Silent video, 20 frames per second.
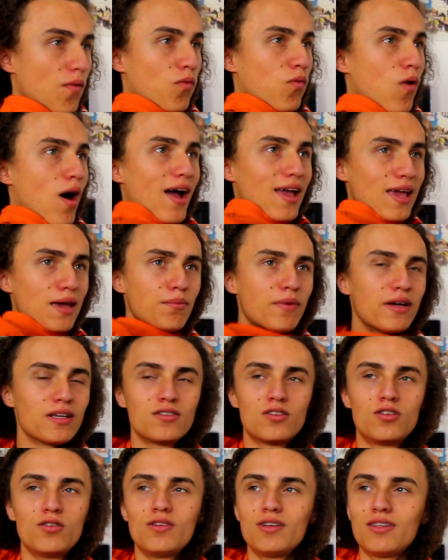Why am I
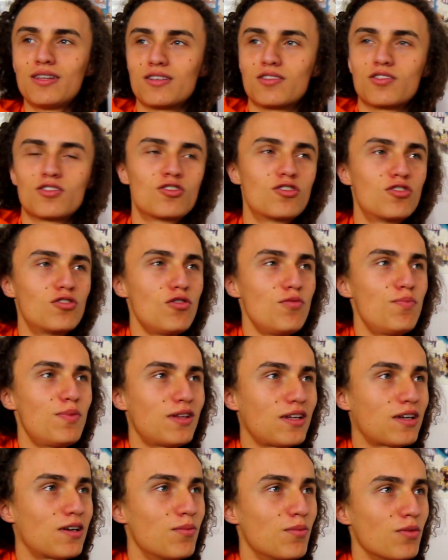doing this
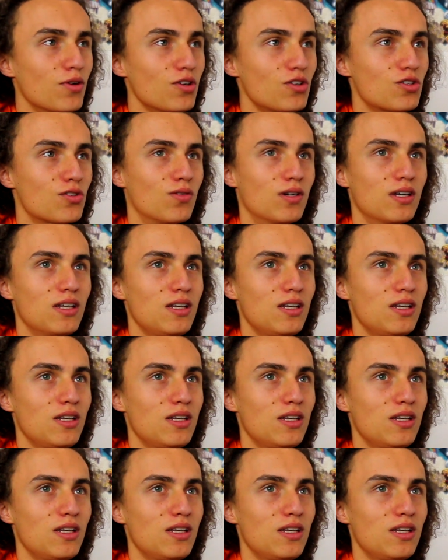stupid commercial